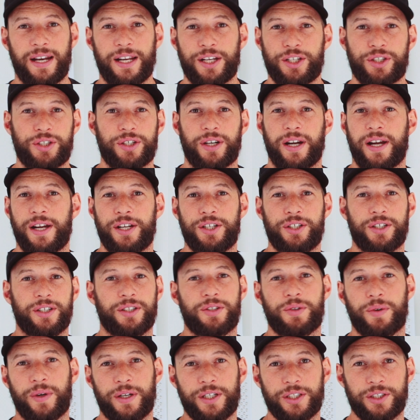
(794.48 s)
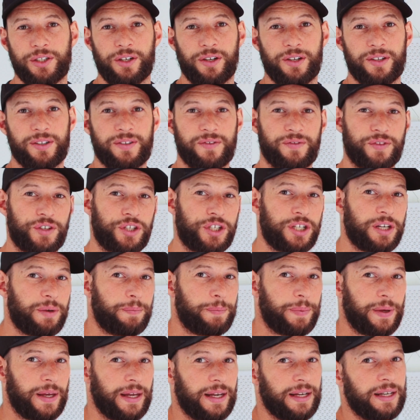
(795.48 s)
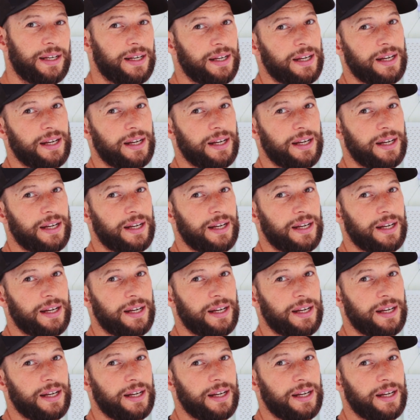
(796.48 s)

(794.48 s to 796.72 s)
that extra one hundred, two hundred dollars for shipping,